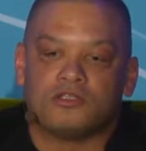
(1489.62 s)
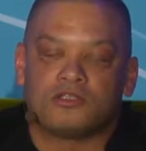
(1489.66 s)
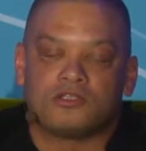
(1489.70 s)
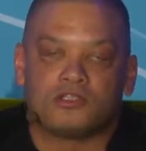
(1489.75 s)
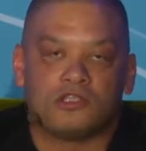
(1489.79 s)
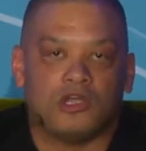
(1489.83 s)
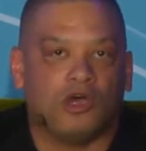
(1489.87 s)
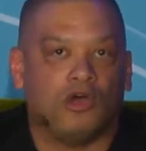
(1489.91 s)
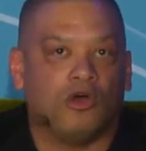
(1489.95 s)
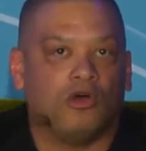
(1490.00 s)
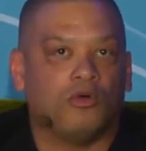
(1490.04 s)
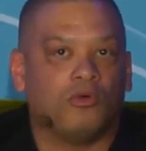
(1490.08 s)

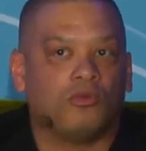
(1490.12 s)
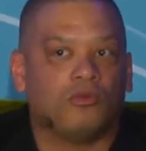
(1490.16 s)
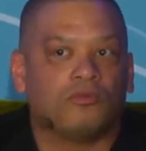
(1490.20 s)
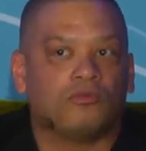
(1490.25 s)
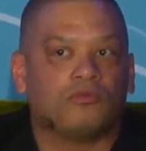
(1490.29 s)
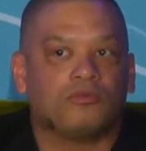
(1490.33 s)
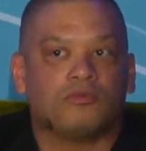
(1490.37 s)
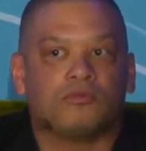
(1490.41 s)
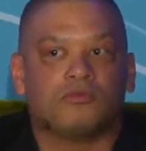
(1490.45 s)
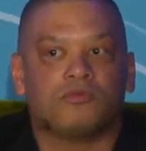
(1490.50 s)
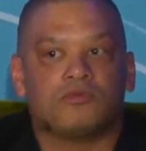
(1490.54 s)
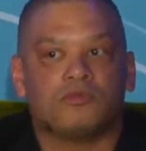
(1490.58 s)
so,
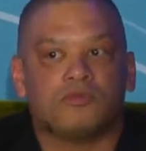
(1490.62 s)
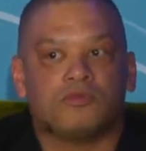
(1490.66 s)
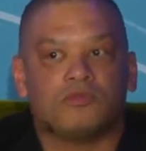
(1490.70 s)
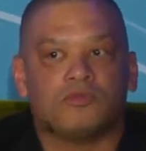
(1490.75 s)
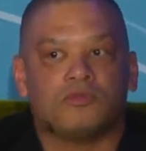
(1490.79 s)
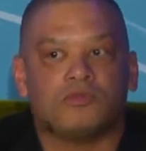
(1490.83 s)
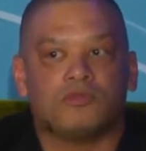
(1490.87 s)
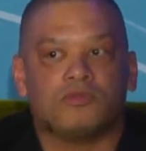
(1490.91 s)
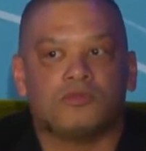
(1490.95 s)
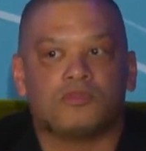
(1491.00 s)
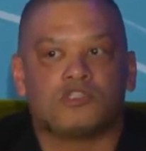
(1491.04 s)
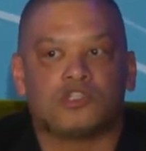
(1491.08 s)

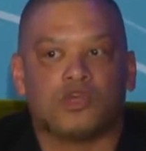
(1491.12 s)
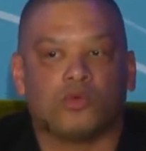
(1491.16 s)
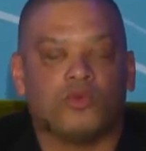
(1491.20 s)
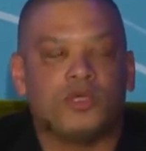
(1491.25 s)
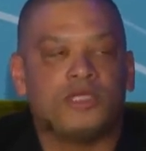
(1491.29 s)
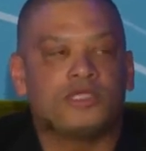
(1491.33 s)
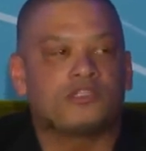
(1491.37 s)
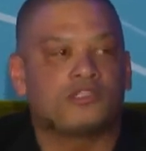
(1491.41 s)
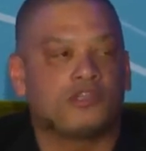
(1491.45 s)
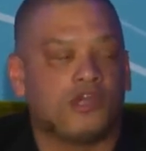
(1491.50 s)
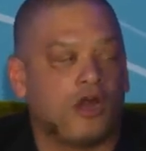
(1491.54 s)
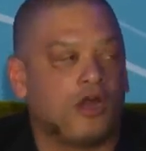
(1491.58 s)
so we
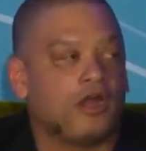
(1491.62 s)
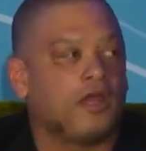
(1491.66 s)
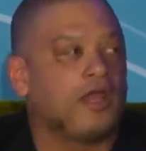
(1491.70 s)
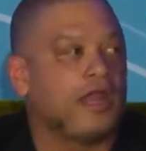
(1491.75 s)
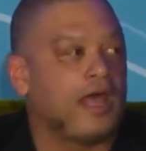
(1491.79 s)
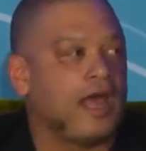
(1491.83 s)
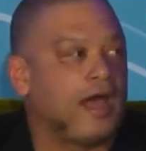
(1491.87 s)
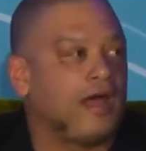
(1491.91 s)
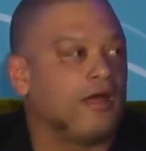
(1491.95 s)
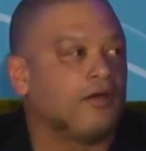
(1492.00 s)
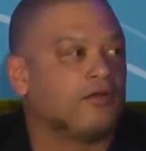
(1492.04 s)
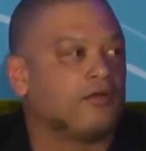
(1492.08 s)
started
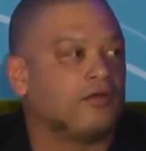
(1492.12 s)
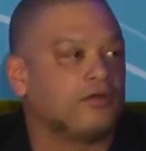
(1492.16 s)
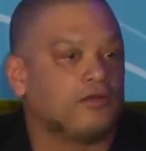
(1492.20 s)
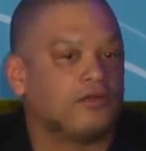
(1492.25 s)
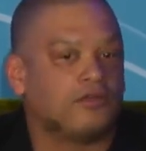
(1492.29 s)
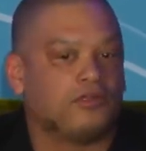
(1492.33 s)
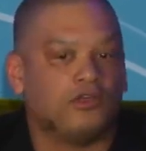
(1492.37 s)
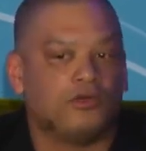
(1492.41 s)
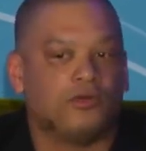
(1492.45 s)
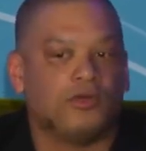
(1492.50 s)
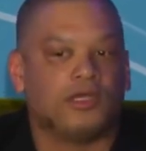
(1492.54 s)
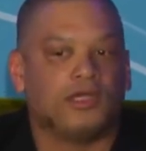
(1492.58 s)
out
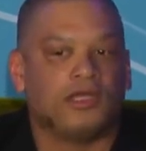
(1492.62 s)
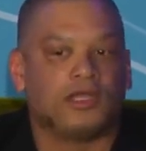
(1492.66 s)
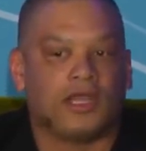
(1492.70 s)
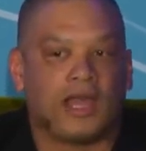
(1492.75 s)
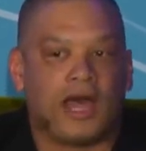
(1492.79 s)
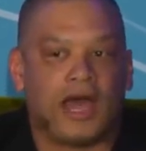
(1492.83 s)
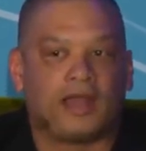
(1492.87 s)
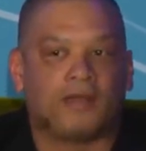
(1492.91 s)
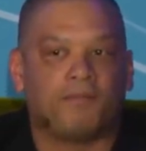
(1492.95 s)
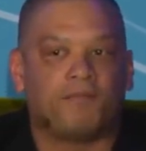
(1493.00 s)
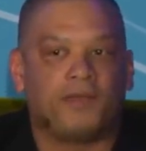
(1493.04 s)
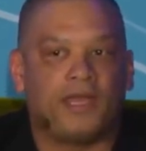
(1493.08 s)
doing a
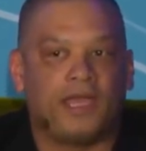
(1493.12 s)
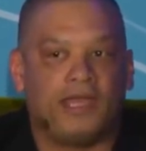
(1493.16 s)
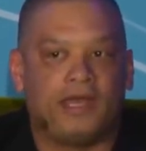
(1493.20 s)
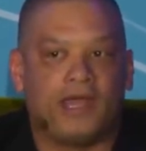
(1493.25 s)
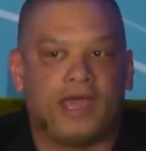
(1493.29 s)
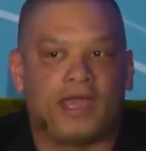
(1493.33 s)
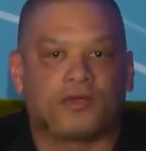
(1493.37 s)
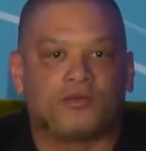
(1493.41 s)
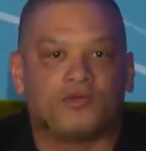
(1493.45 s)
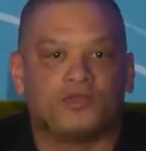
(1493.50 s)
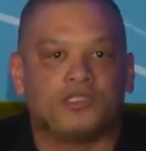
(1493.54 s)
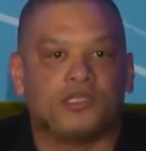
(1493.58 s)
lot of paid
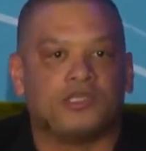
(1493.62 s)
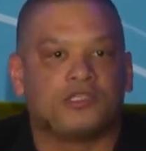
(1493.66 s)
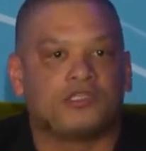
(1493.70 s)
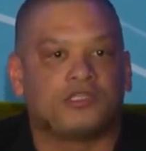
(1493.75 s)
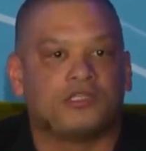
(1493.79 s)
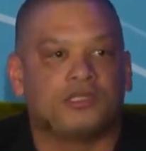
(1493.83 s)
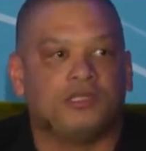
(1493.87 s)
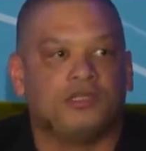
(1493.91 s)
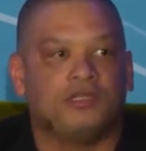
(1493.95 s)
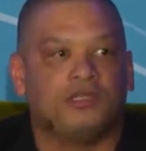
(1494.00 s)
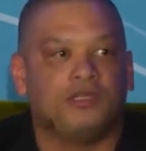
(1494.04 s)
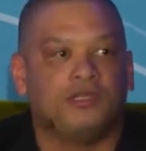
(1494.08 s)

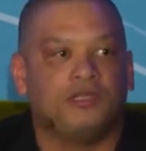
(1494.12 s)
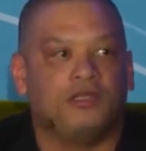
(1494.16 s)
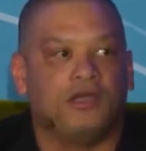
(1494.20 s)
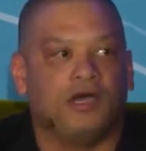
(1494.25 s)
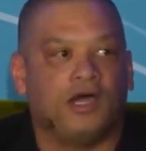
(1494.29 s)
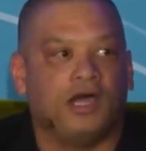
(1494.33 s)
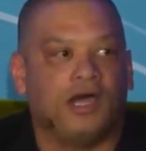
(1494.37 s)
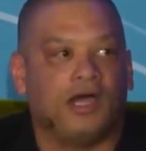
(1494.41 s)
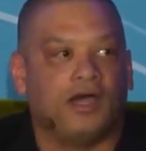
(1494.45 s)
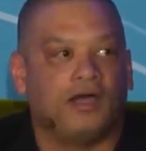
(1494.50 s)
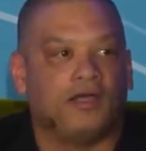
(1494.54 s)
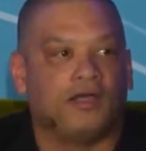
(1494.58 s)
acquisition,
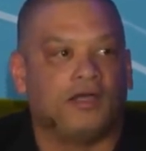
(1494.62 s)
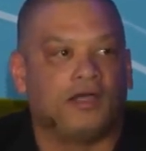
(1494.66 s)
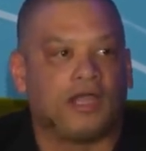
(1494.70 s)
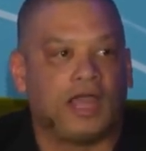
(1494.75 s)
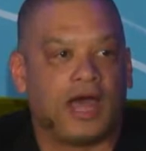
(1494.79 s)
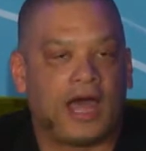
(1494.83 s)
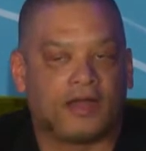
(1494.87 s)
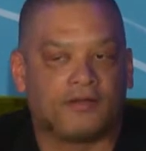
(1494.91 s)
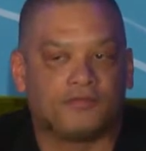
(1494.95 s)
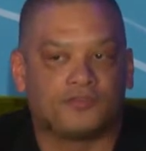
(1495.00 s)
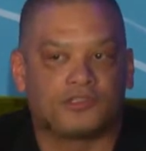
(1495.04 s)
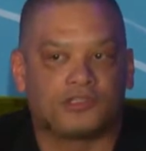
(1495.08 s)
uh, a
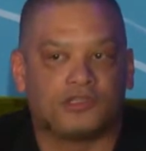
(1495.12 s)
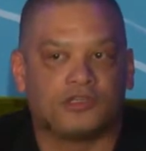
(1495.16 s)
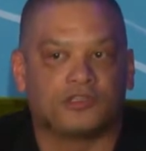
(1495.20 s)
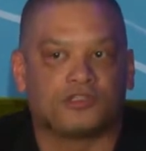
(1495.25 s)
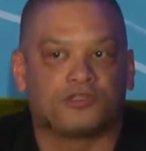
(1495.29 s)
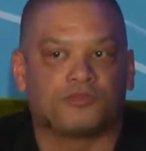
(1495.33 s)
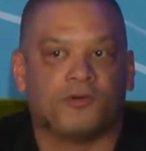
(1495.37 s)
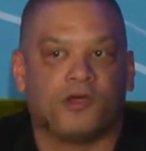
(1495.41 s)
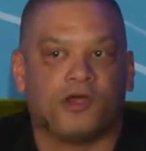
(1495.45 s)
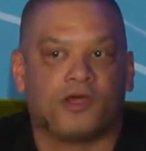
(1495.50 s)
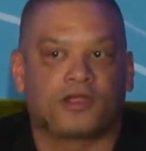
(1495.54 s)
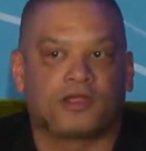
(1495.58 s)
lot of
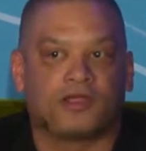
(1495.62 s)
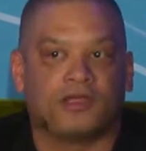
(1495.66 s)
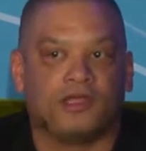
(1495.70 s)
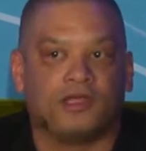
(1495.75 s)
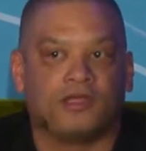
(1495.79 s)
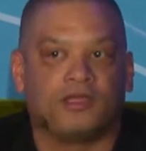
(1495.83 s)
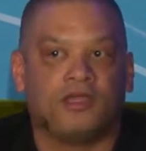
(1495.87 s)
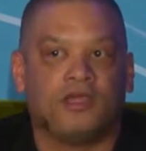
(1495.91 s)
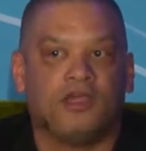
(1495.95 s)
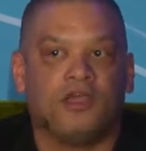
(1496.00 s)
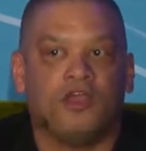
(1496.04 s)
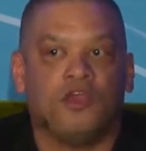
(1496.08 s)
search
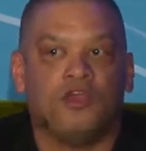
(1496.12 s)
marketing.